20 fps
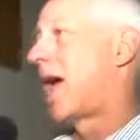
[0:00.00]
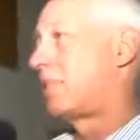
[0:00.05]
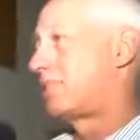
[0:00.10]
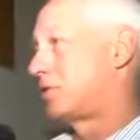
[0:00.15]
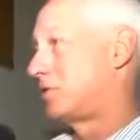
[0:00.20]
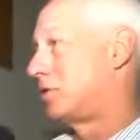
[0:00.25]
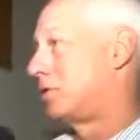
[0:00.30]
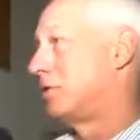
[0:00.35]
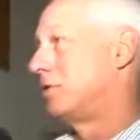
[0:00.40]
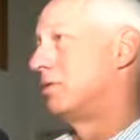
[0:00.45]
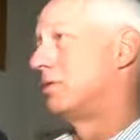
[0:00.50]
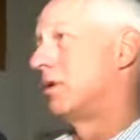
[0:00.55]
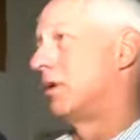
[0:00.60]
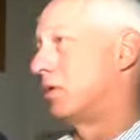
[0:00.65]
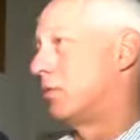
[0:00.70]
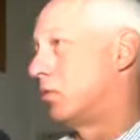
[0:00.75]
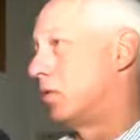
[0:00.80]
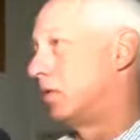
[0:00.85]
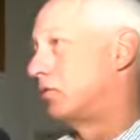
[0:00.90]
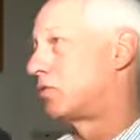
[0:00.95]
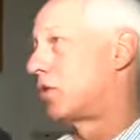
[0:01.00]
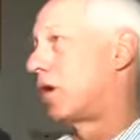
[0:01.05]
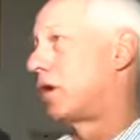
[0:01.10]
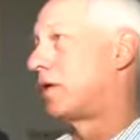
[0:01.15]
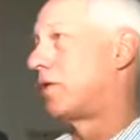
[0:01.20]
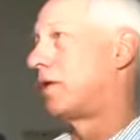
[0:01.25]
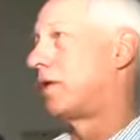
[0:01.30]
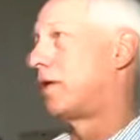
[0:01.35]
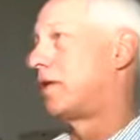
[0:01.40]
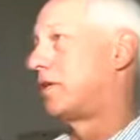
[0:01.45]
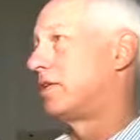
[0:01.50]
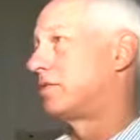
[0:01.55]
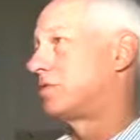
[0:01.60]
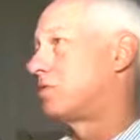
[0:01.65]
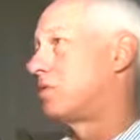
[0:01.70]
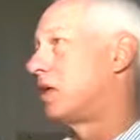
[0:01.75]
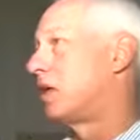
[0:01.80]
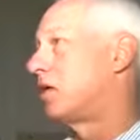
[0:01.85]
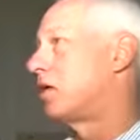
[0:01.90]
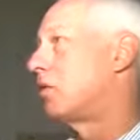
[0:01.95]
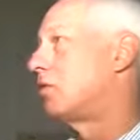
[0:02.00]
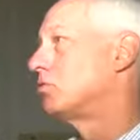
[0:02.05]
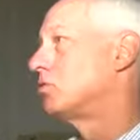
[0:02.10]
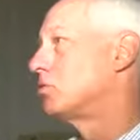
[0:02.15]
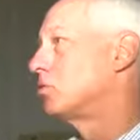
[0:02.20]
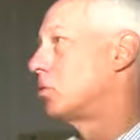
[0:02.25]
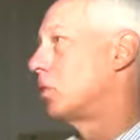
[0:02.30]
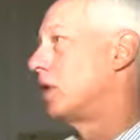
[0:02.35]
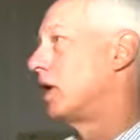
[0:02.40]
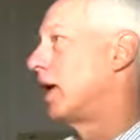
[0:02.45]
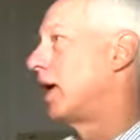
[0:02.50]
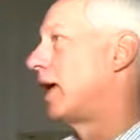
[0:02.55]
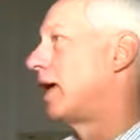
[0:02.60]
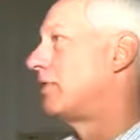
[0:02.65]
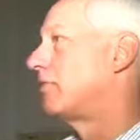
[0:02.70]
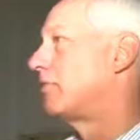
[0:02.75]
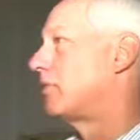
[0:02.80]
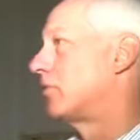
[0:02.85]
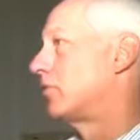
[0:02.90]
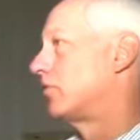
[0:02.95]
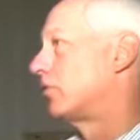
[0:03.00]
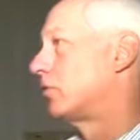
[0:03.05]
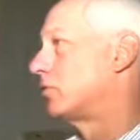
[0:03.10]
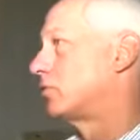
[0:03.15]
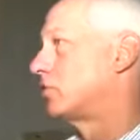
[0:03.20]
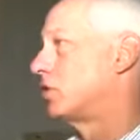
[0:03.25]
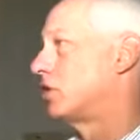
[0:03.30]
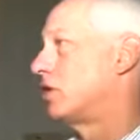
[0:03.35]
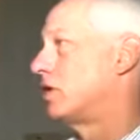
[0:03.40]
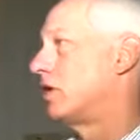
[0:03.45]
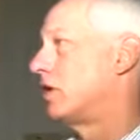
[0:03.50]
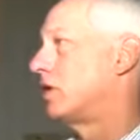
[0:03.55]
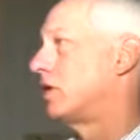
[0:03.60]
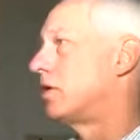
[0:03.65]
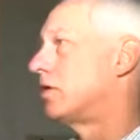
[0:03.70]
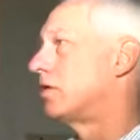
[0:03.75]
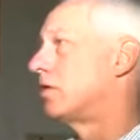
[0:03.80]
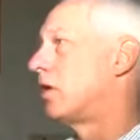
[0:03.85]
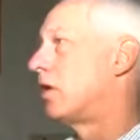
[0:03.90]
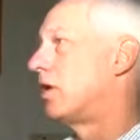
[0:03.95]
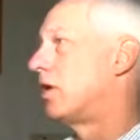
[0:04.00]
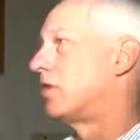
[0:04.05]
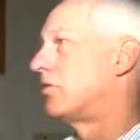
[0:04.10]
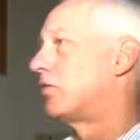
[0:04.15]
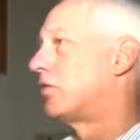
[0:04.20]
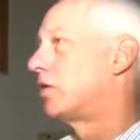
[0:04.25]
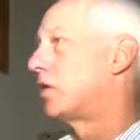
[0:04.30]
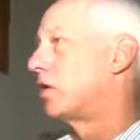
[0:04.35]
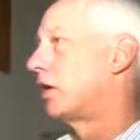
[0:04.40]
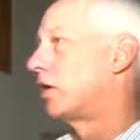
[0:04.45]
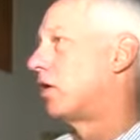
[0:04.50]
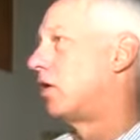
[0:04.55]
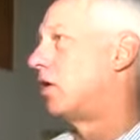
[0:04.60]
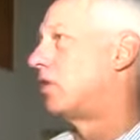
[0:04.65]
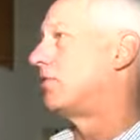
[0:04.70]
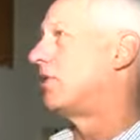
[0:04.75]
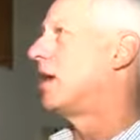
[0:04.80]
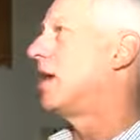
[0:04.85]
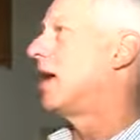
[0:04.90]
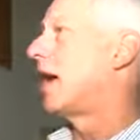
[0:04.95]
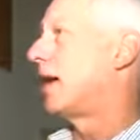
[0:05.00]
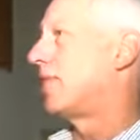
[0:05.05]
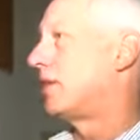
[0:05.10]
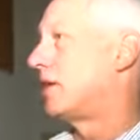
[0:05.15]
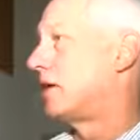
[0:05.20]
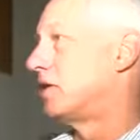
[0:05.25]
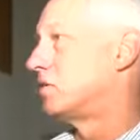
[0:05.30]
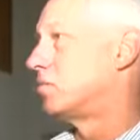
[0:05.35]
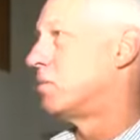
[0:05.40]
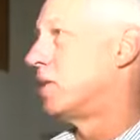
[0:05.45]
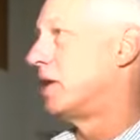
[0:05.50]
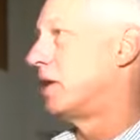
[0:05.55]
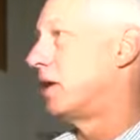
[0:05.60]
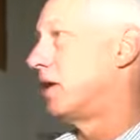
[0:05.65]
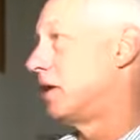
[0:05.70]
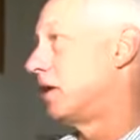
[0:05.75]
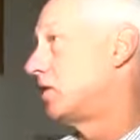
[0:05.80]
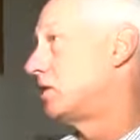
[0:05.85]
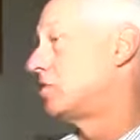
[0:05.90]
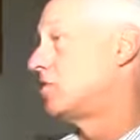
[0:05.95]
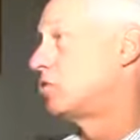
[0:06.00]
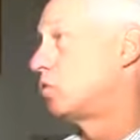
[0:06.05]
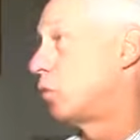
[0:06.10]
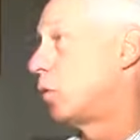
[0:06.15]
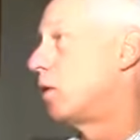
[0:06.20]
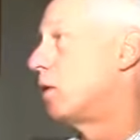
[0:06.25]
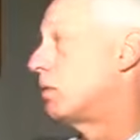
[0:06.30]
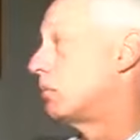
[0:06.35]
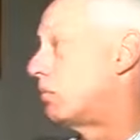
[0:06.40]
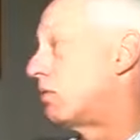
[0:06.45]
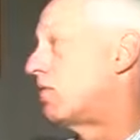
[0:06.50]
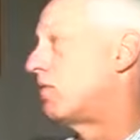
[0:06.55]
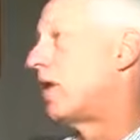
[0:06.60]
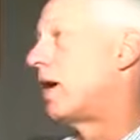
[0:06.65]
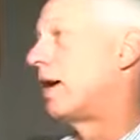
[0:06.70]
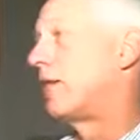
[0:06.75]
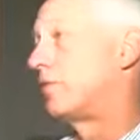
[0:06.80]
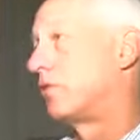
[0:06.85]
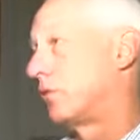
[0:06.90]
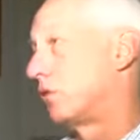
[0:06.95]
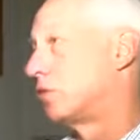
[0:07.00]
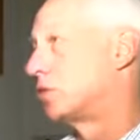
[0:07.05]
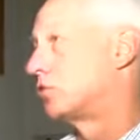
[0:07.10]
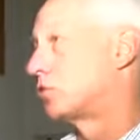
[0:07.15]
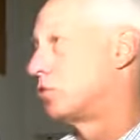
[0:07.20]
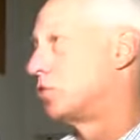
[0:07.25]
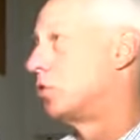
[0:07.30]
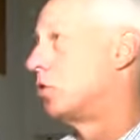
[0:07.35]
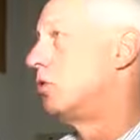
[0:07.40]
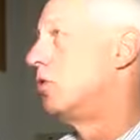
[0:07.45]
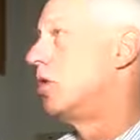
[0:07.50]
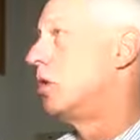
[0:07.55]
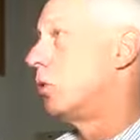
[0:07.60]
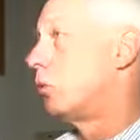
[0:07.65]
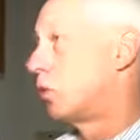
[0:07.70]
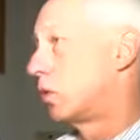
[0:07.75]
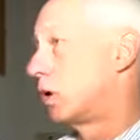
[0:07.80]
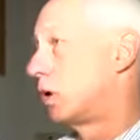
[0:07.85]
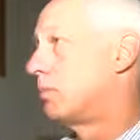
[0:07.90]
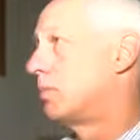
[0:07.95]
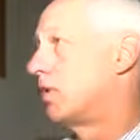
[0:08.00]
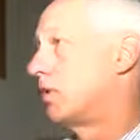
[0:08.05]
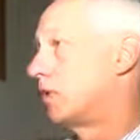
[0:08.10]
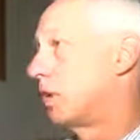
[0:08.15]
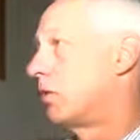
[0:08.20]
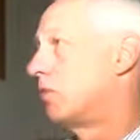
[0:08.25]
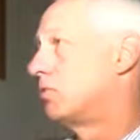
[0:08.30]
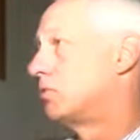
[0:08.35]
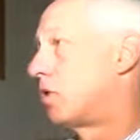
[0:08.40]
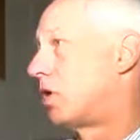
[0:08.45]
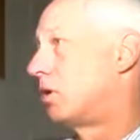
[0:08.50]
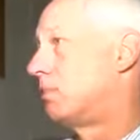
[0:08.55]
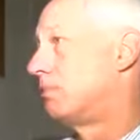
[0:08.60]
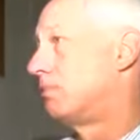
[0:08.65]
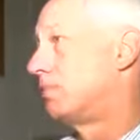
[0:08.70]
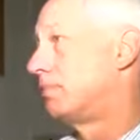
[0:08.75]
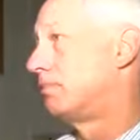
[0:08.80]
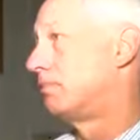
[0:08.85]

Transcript: Absolutely. We try to get as many coats as we can for the first of the year for the kickoff, and then as many kids as we can provide for this school, we're going to put coats on them.